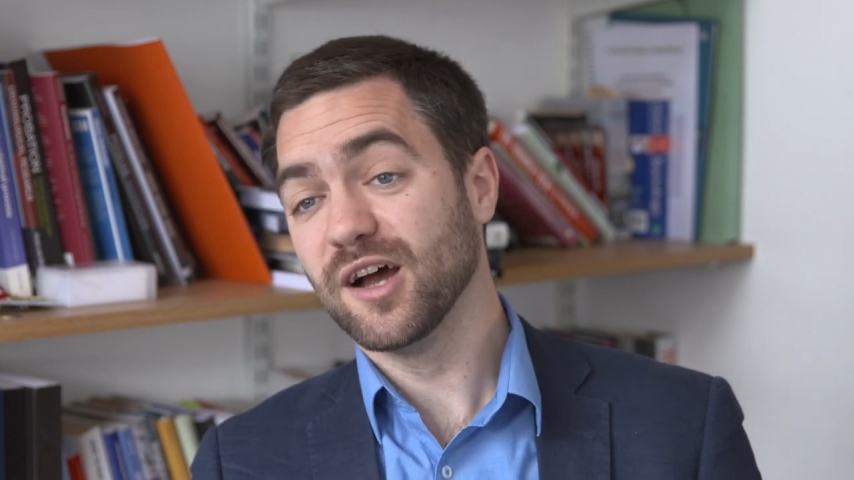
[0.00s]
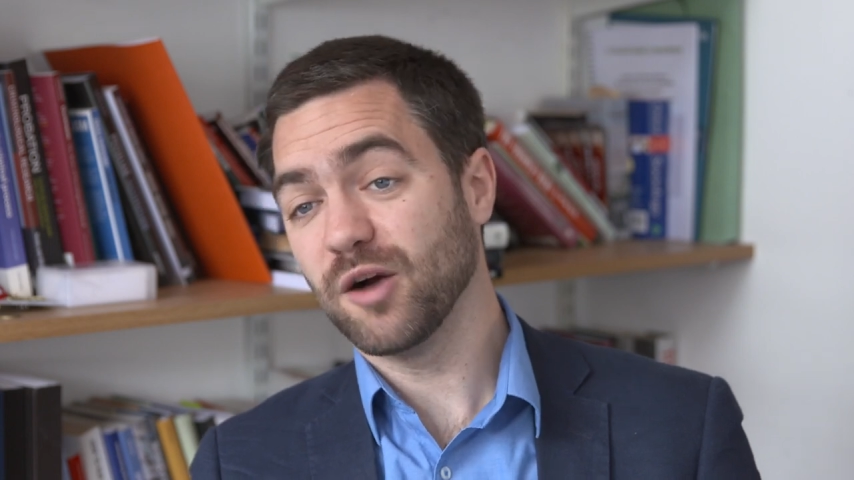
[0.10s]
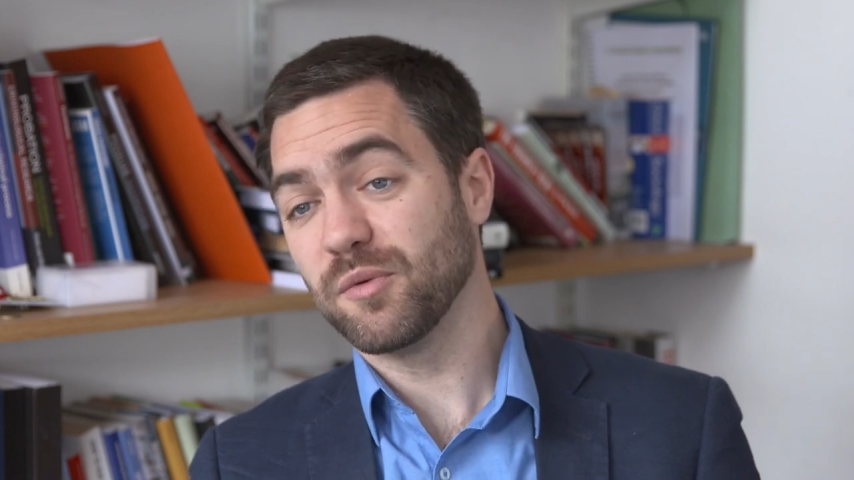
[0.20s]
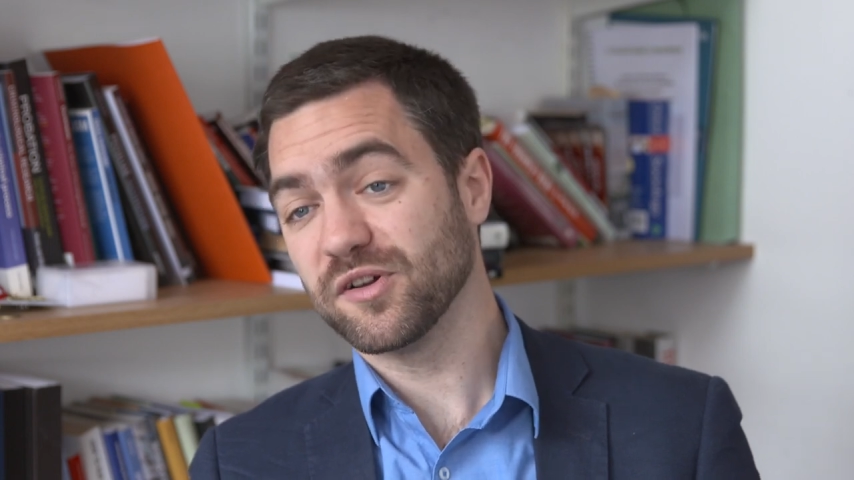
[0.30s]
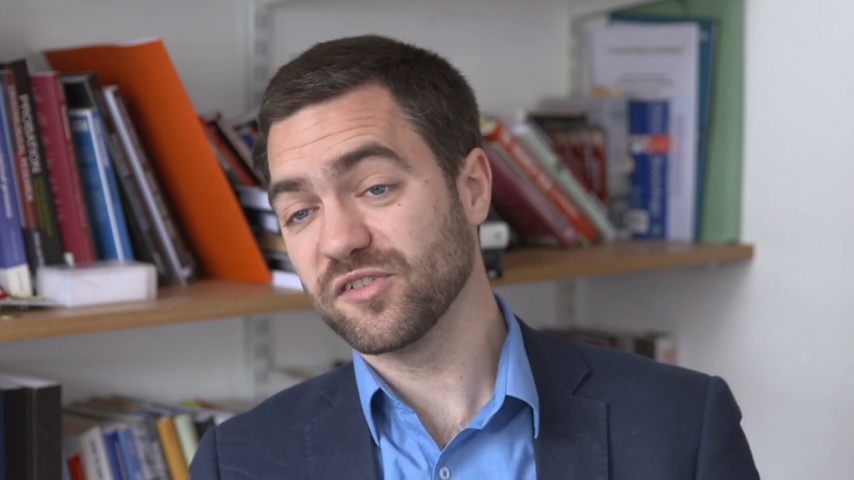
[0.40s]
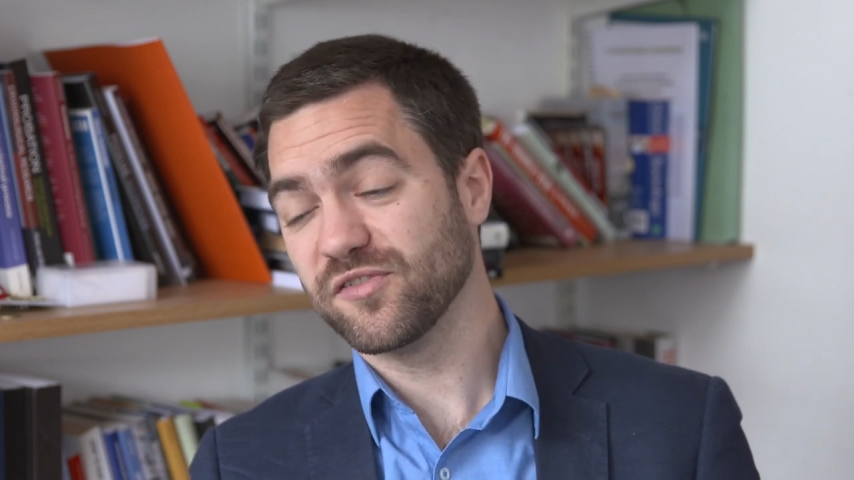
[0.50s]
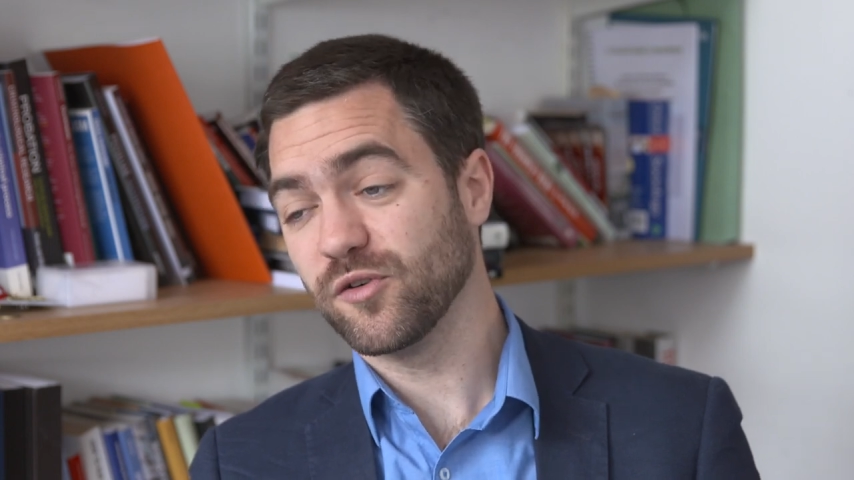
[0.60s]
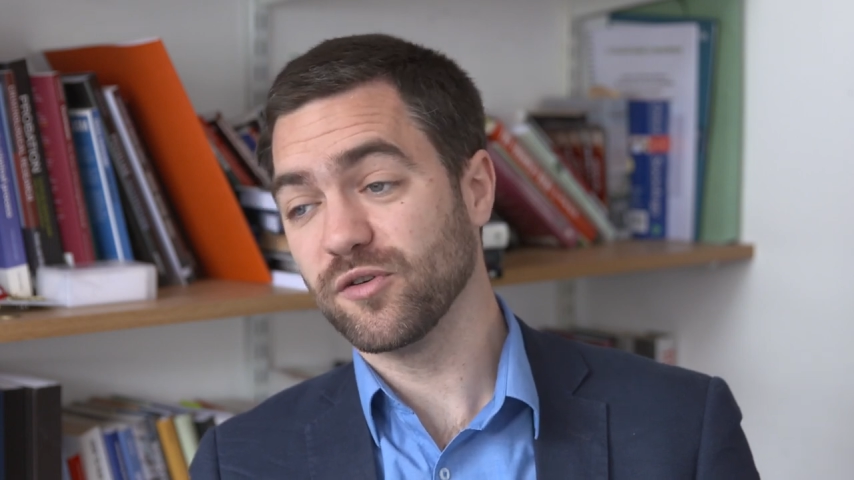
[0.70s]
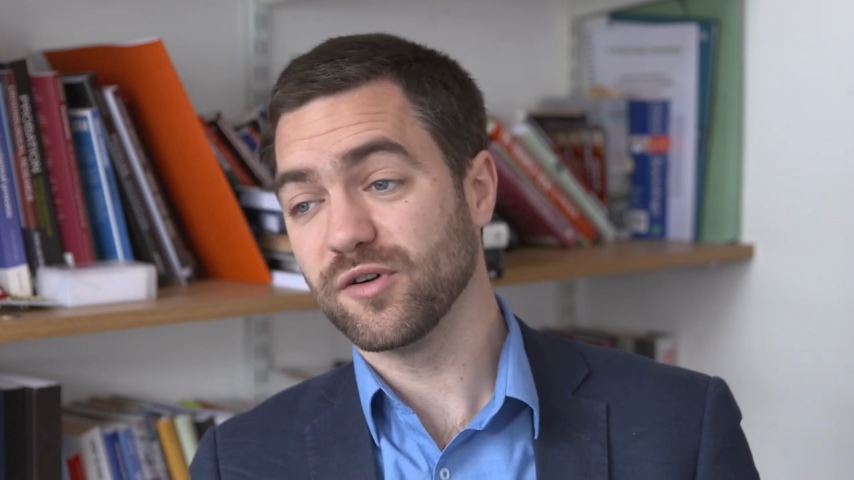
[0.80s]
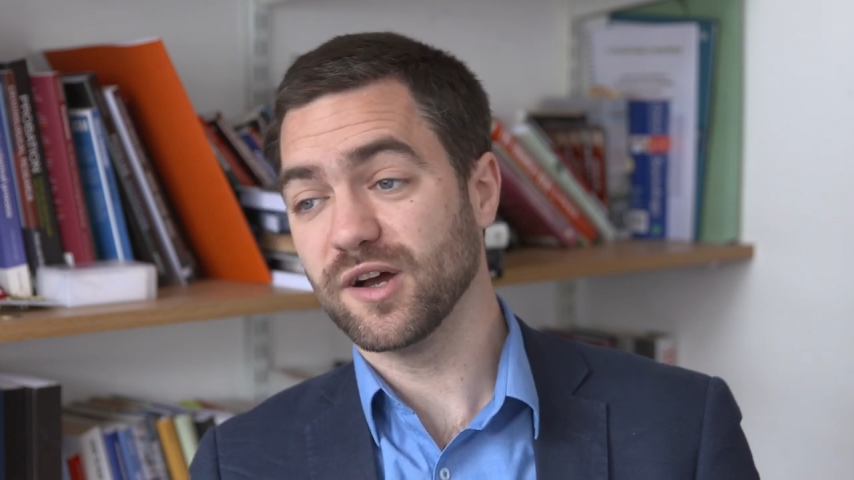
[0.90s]
I worked
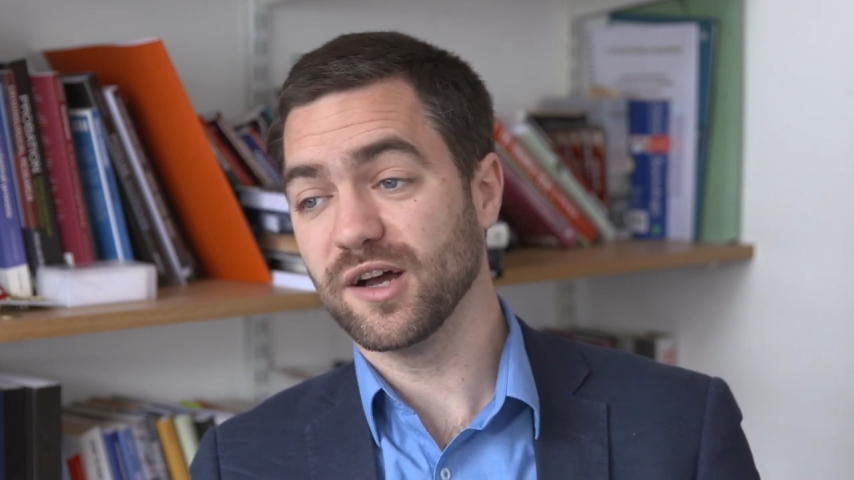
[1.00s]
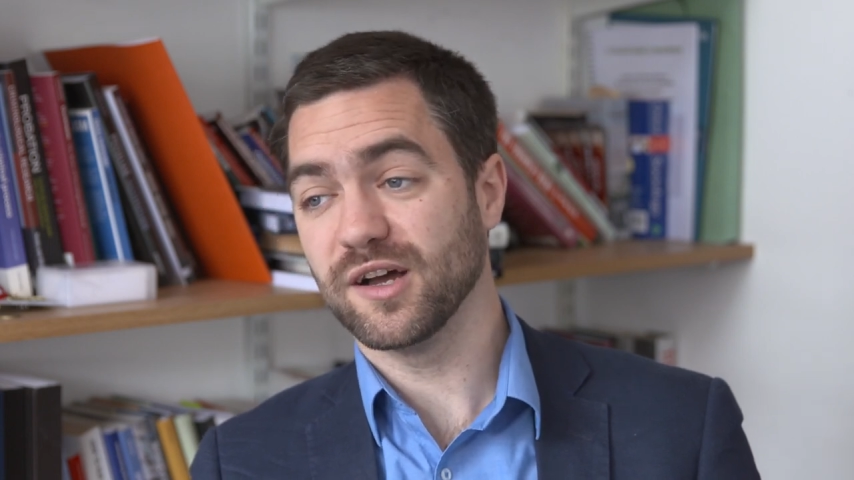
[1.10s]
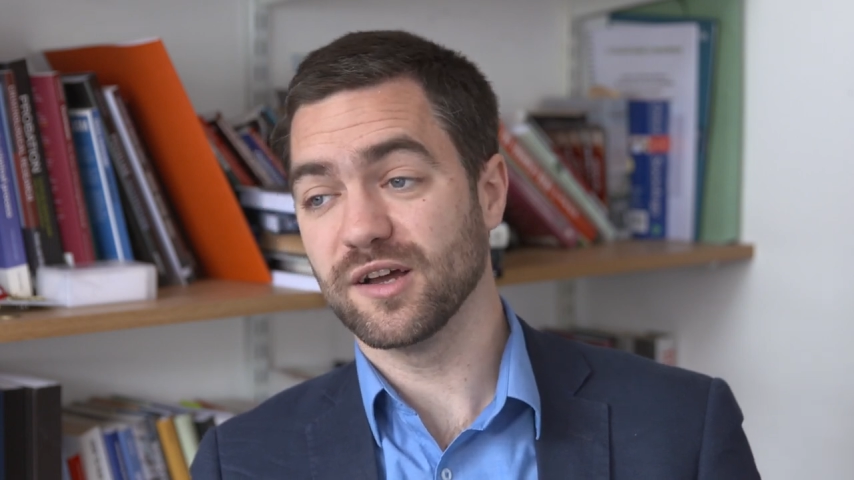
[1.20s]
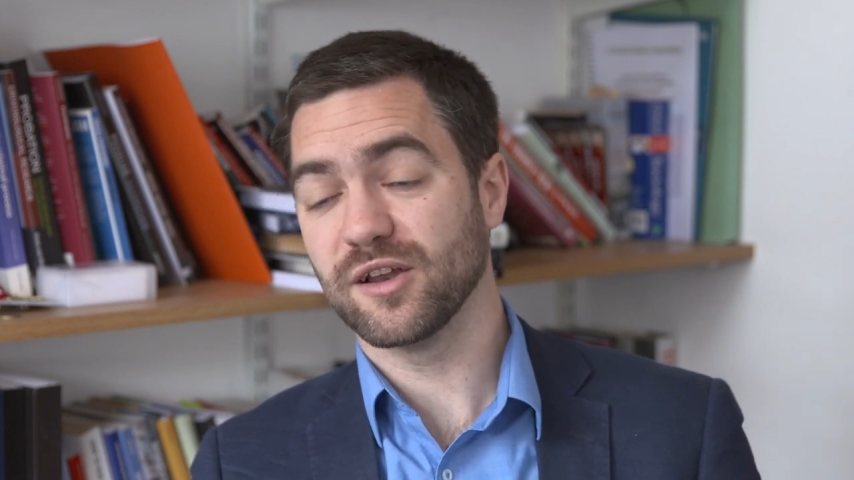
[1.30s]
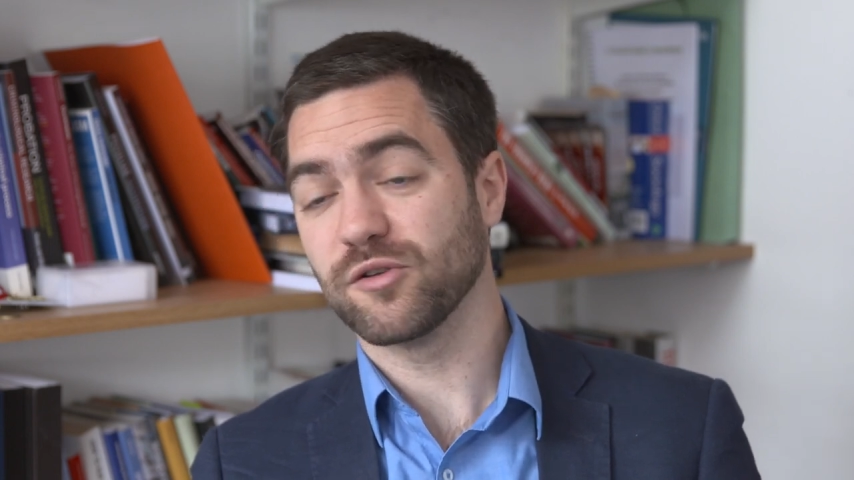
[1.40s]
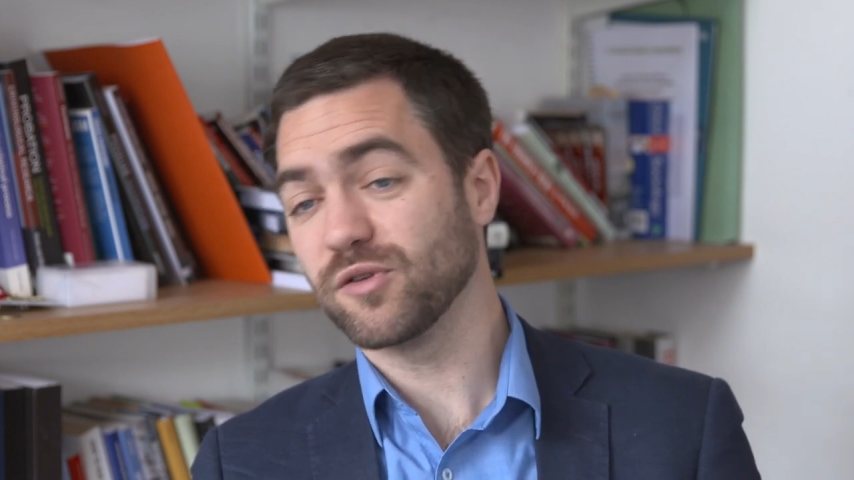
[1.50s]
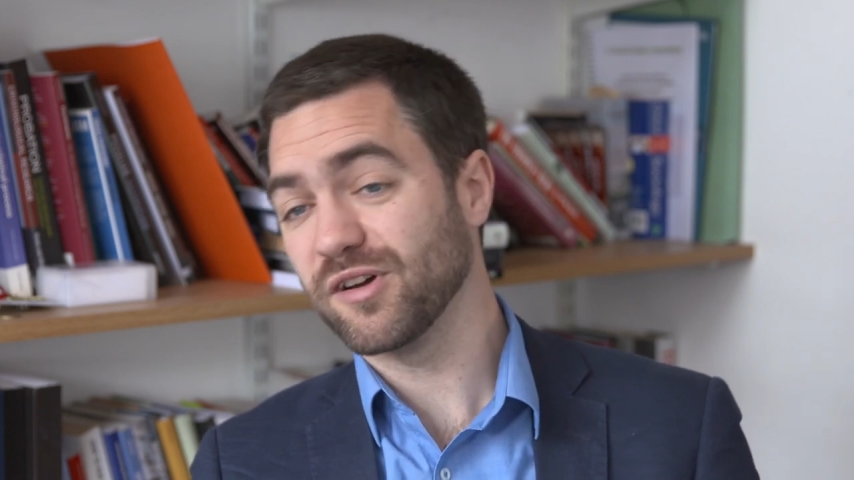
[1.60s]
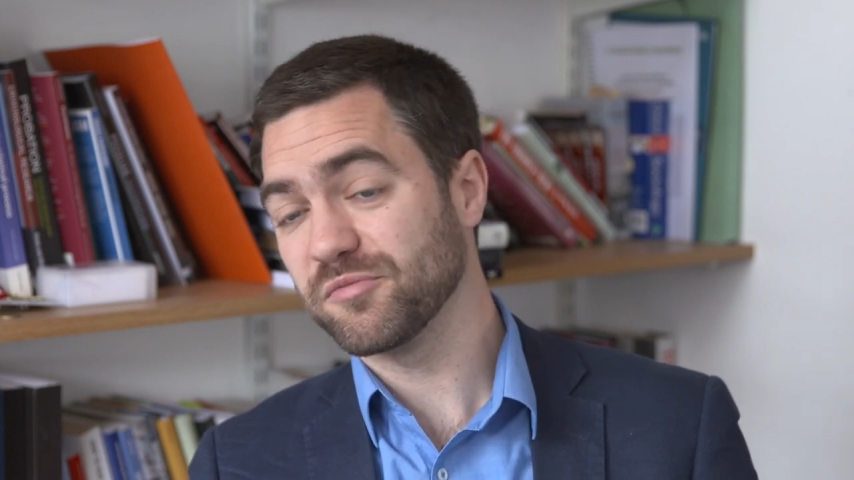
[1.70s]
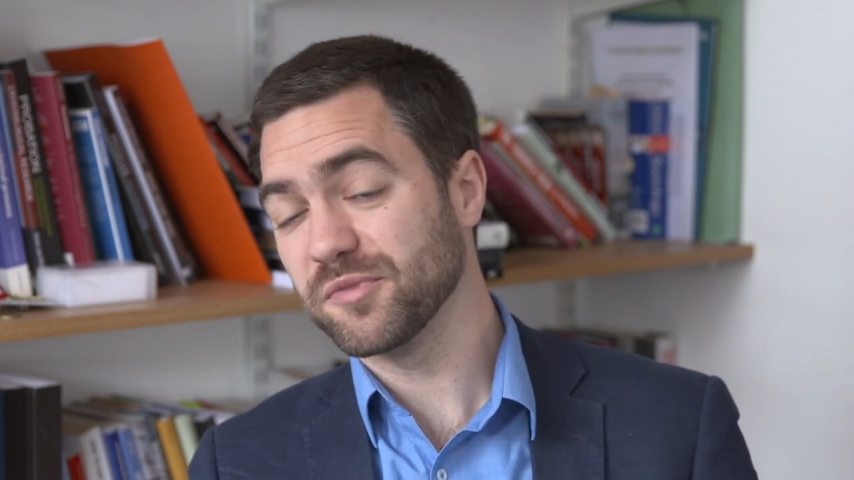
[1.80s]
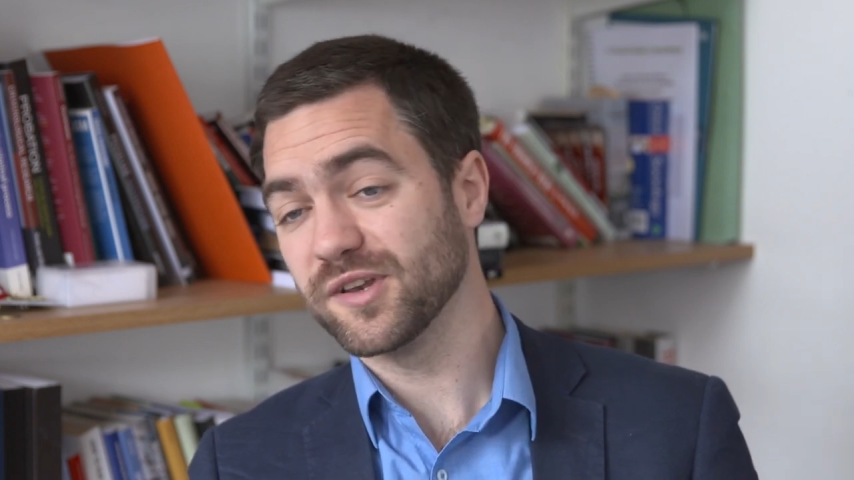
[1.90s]
for local
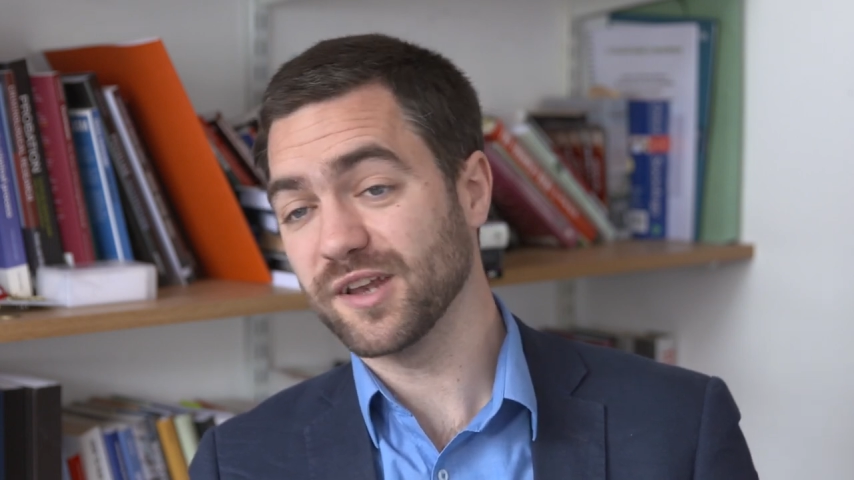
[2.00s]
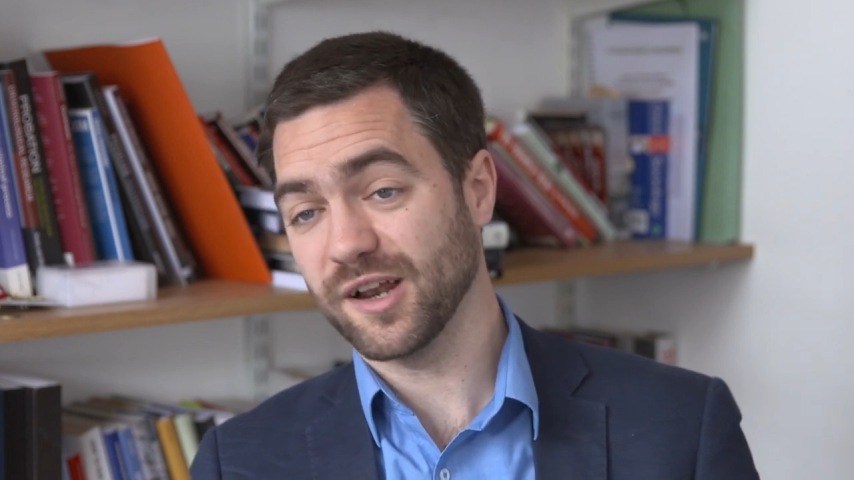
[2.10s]
government